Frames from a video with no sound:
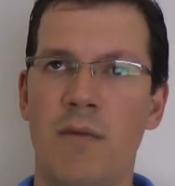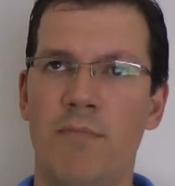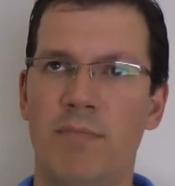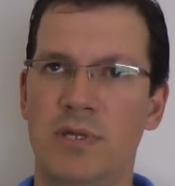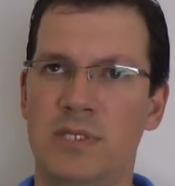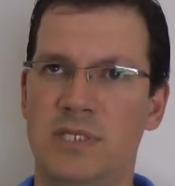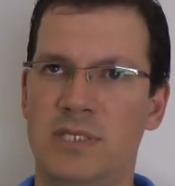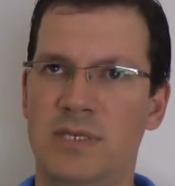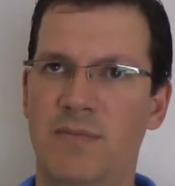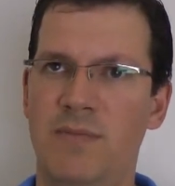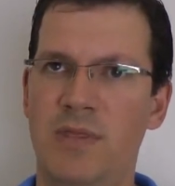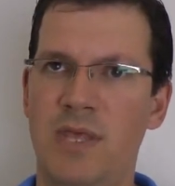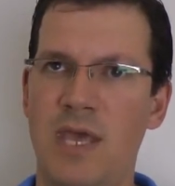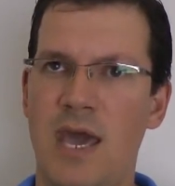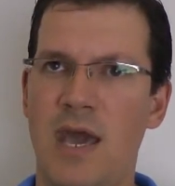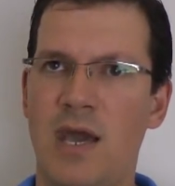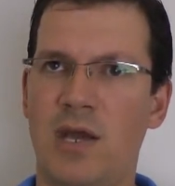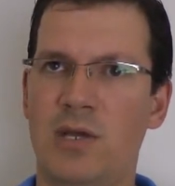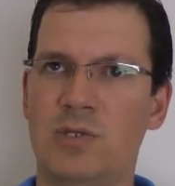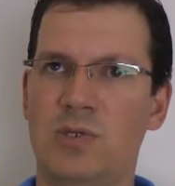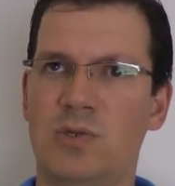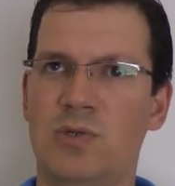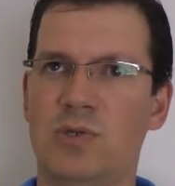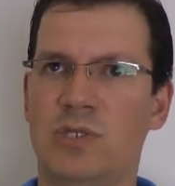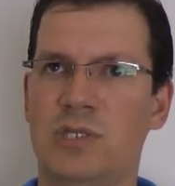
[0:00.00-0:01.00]
But some of the
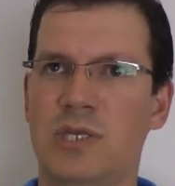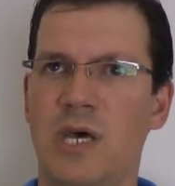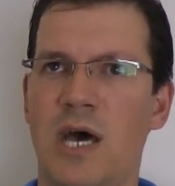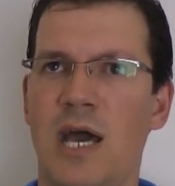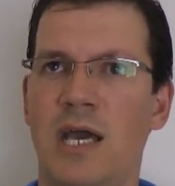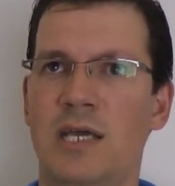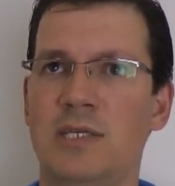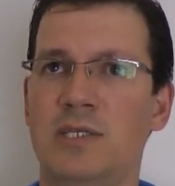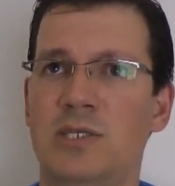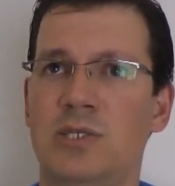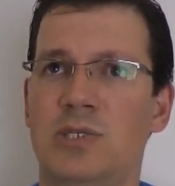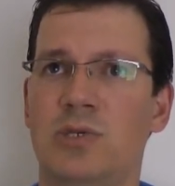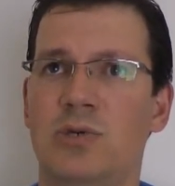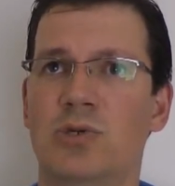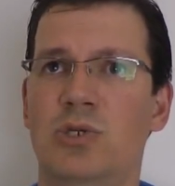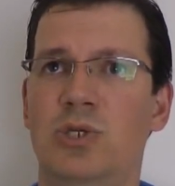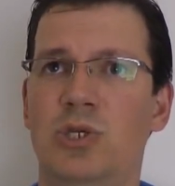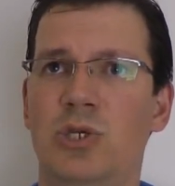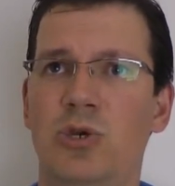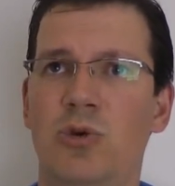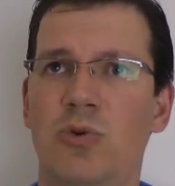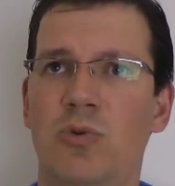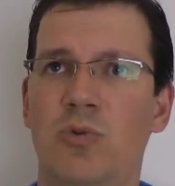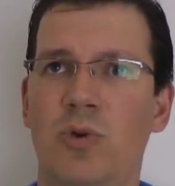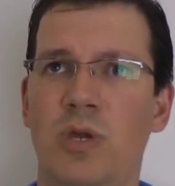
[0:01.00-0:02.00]
exercises are
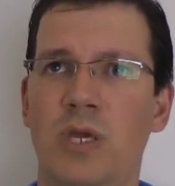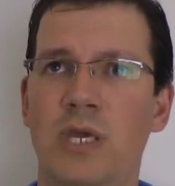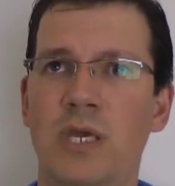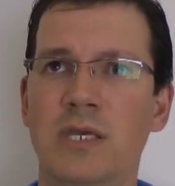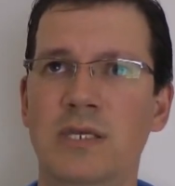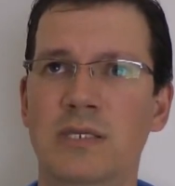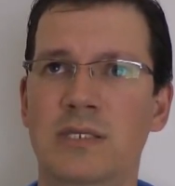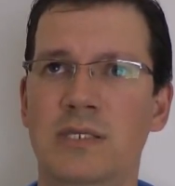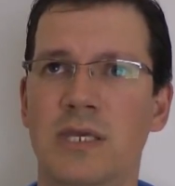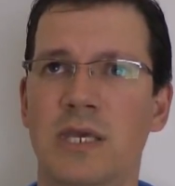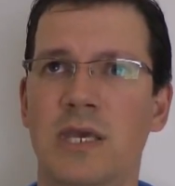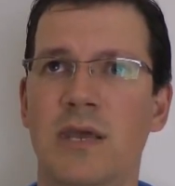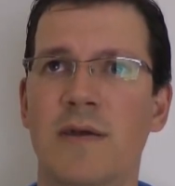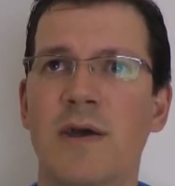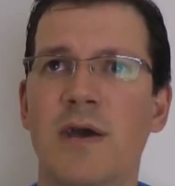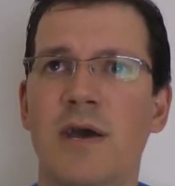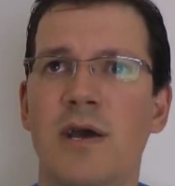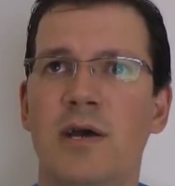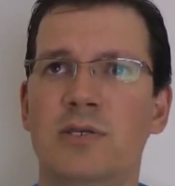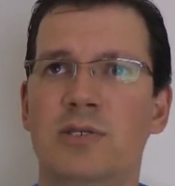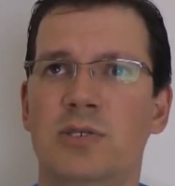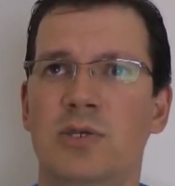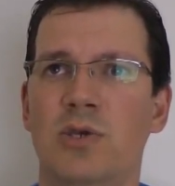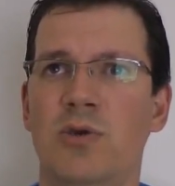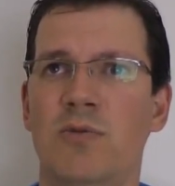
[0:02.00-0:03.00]
too easy,
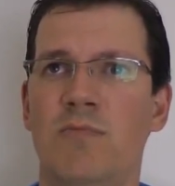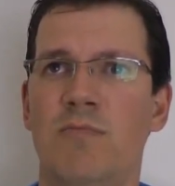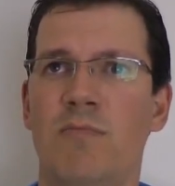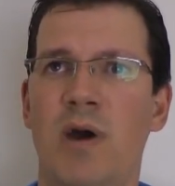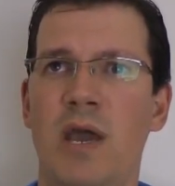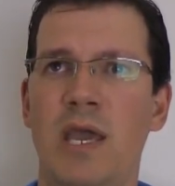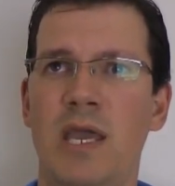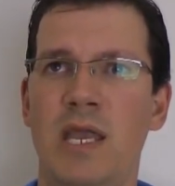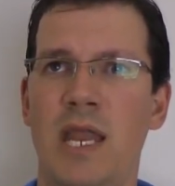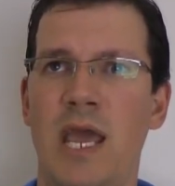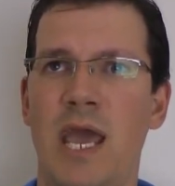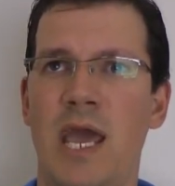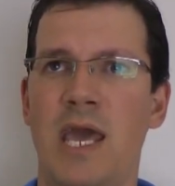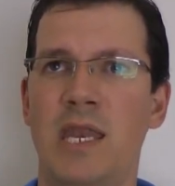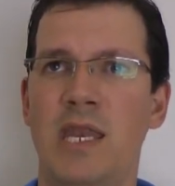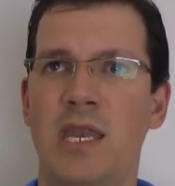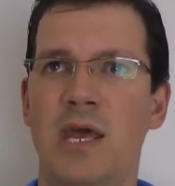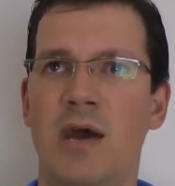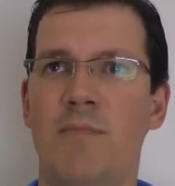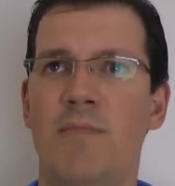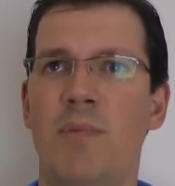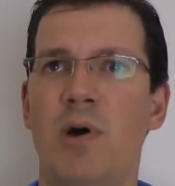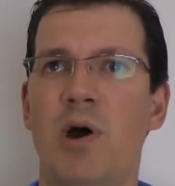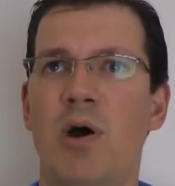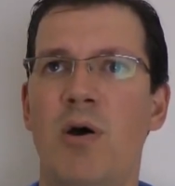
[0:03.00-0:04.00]
so you might end
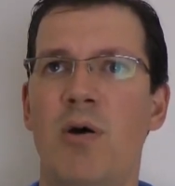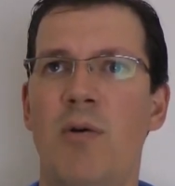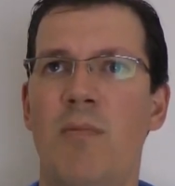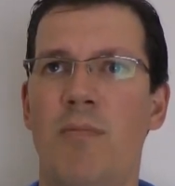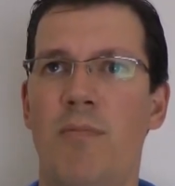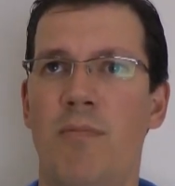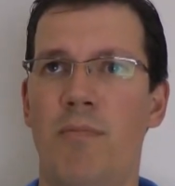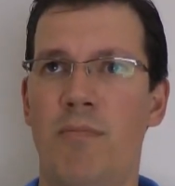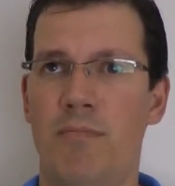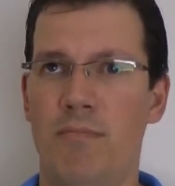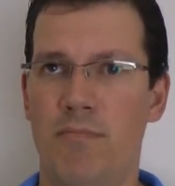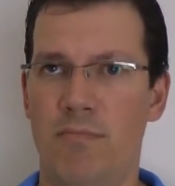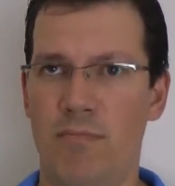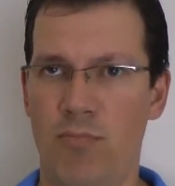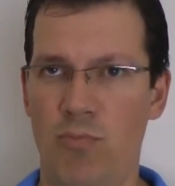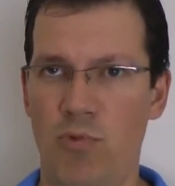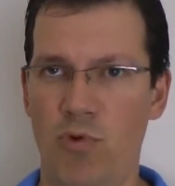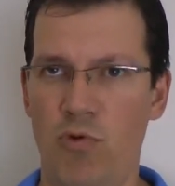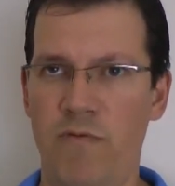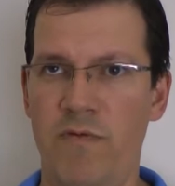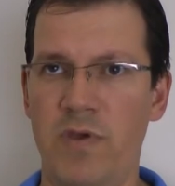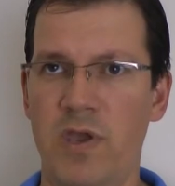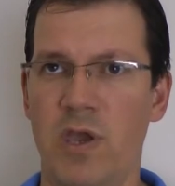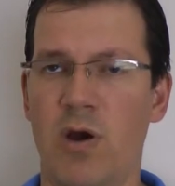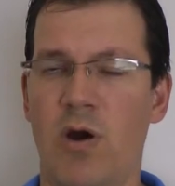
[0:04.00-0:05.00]
up
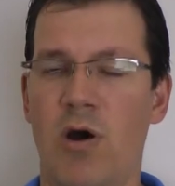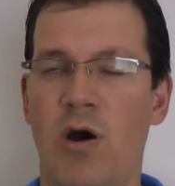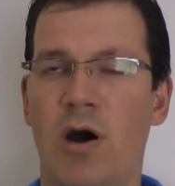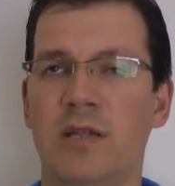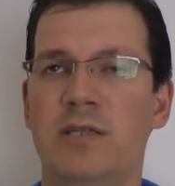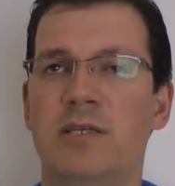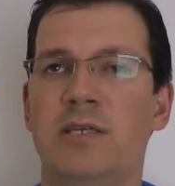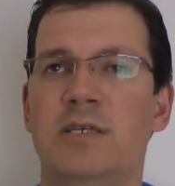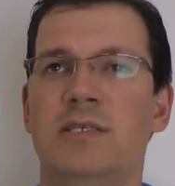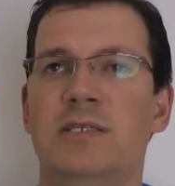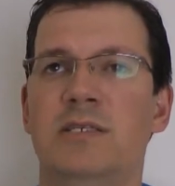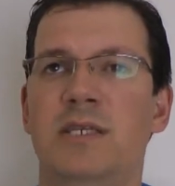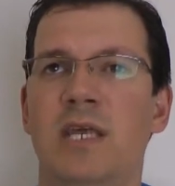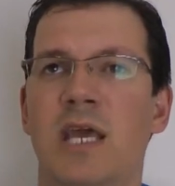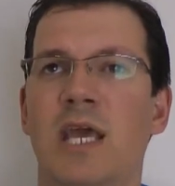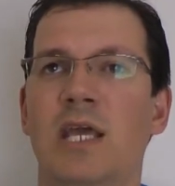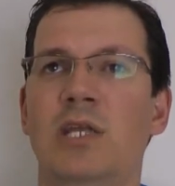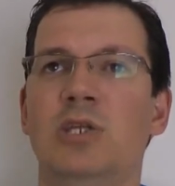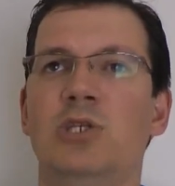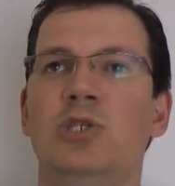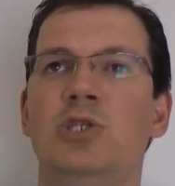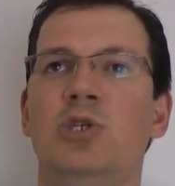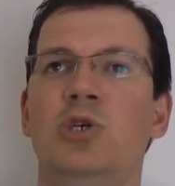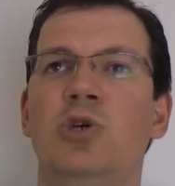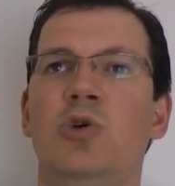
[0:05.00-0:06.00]
moving on to
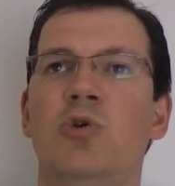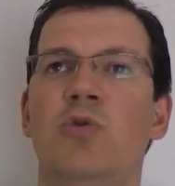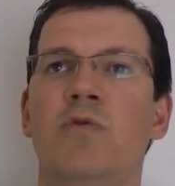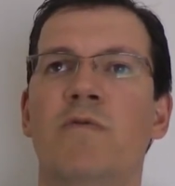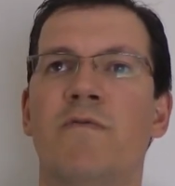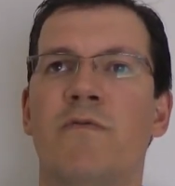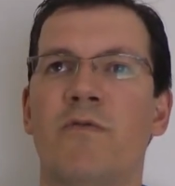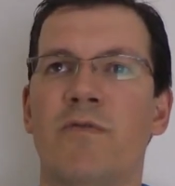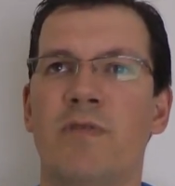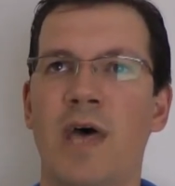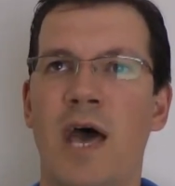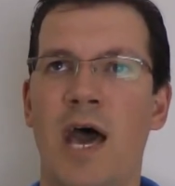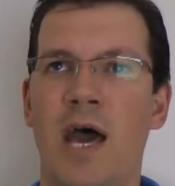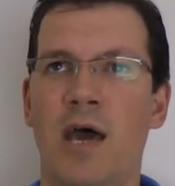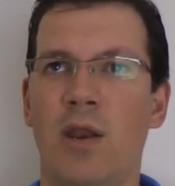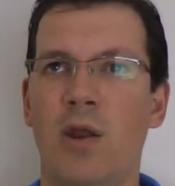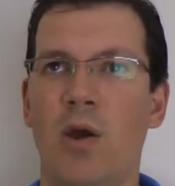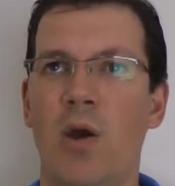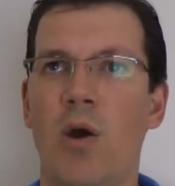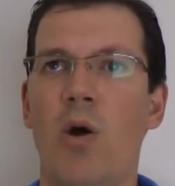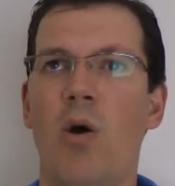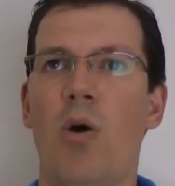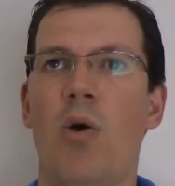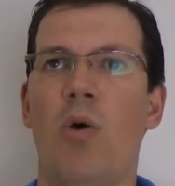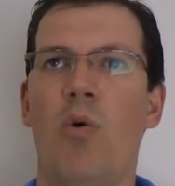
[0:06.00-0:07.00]
stage two for that
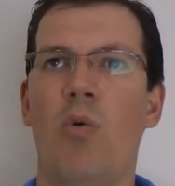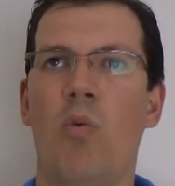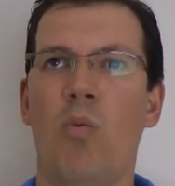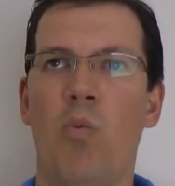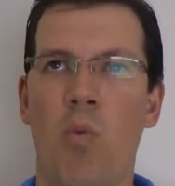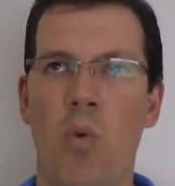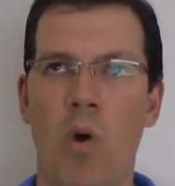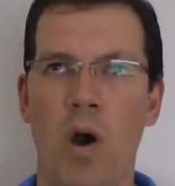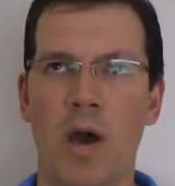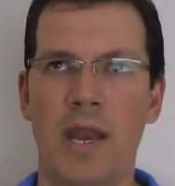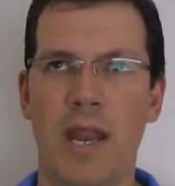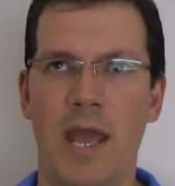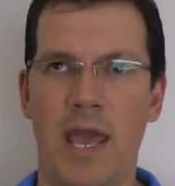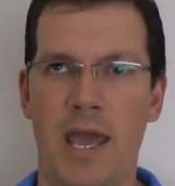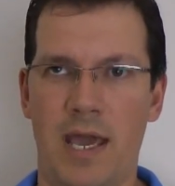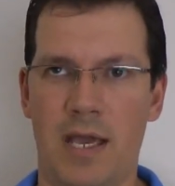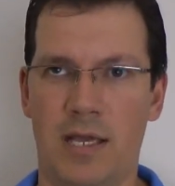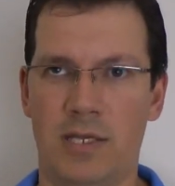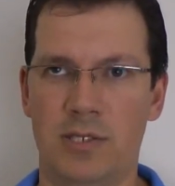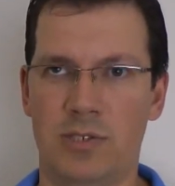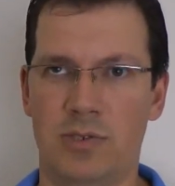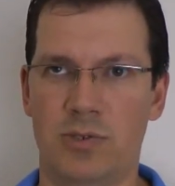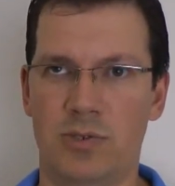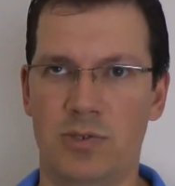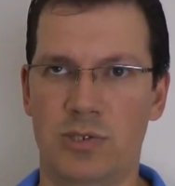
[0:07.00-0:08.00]
one
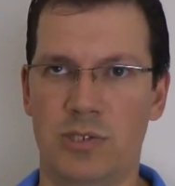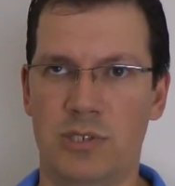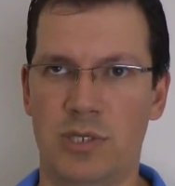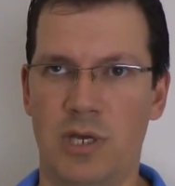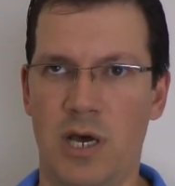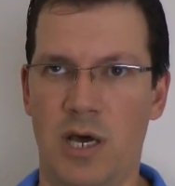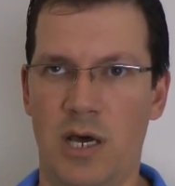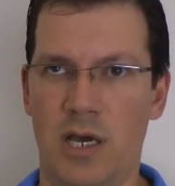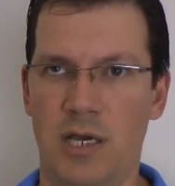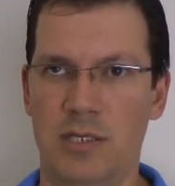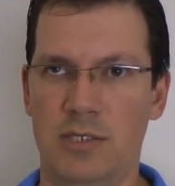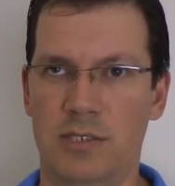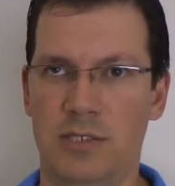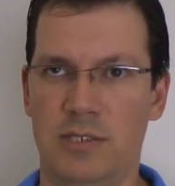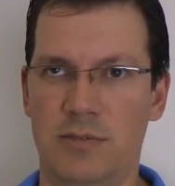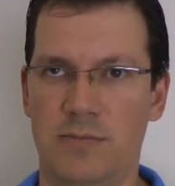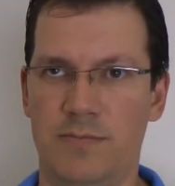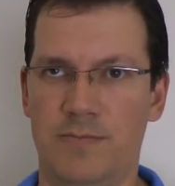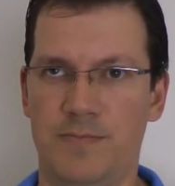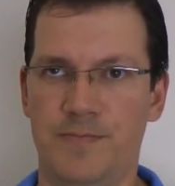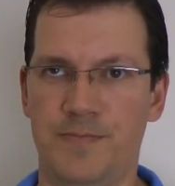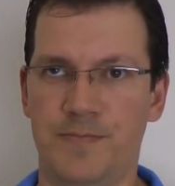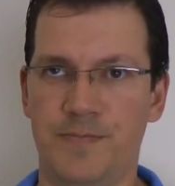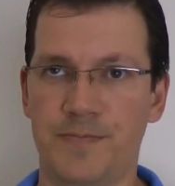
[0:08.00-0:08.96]
exercise.